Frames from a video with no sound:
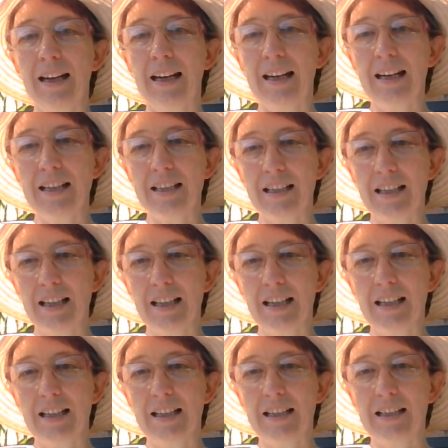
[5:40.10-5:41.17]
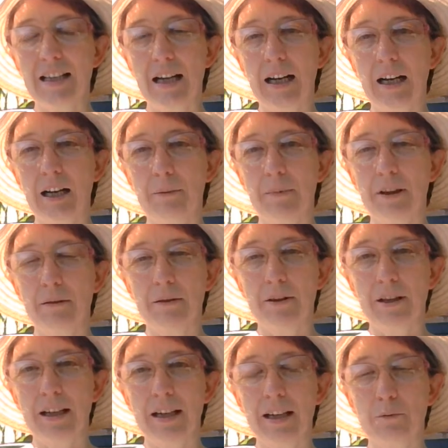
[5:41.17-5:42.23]
It is
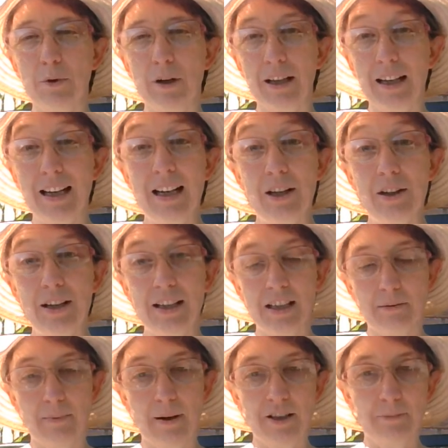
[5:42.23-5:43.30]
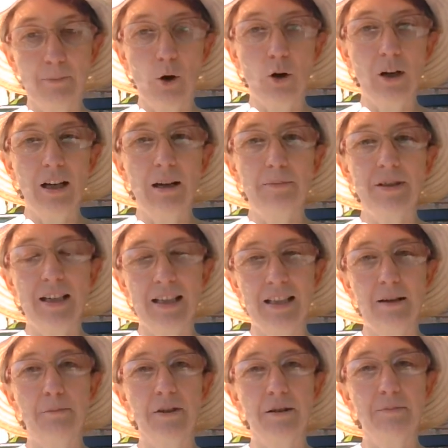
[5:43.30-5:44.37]
one of the key things about apocalypse
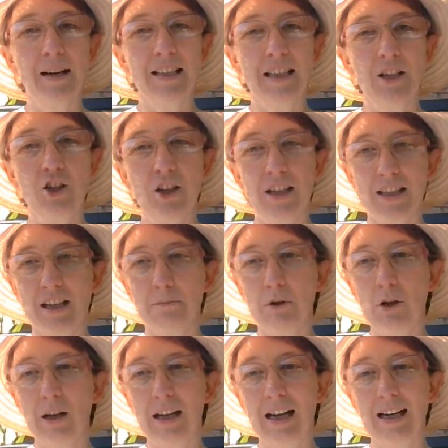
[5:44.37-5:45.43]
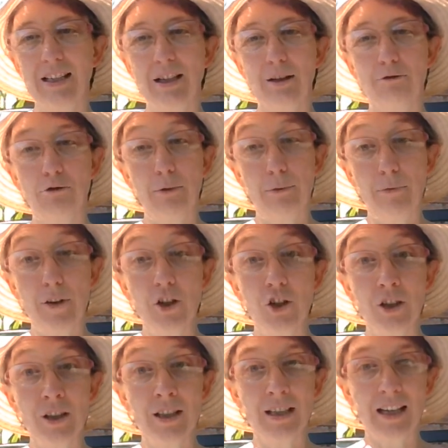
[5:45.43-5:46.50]
is its message is communicated through
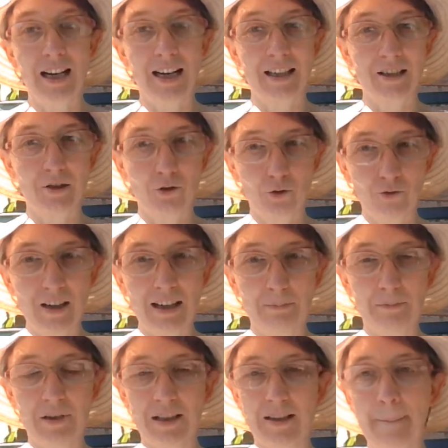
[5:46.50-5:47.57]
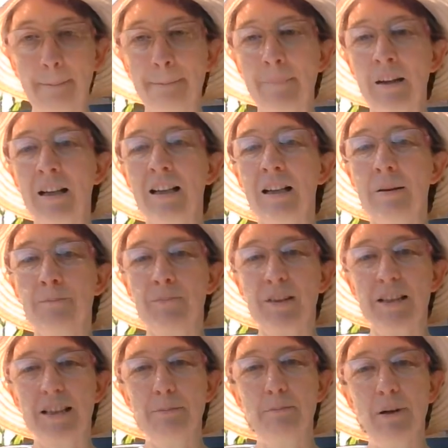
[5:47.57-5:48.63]
visions and dreams.
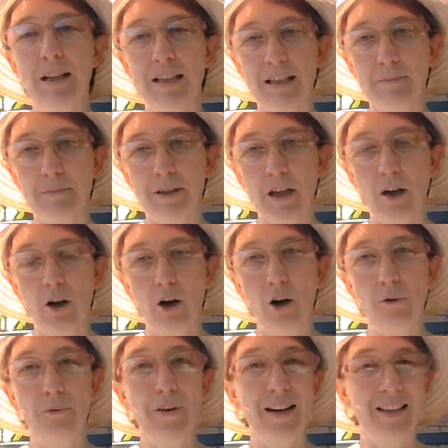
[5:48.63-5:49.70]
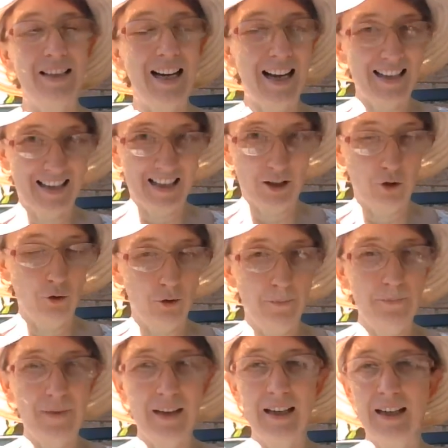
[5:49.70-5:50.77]
Symbolisms are fantastical
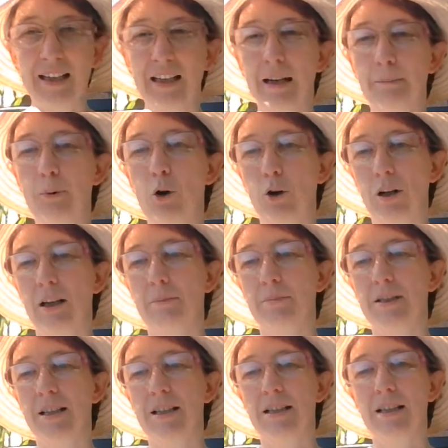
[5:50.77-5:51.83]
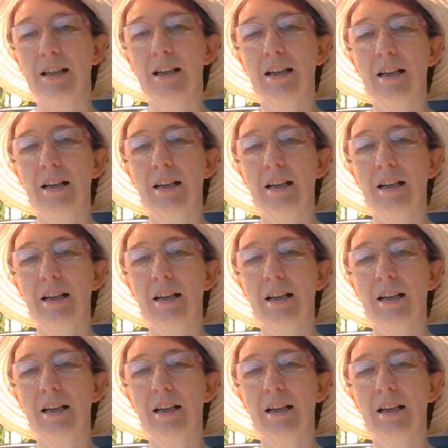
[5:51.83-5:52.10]
in apocalypses.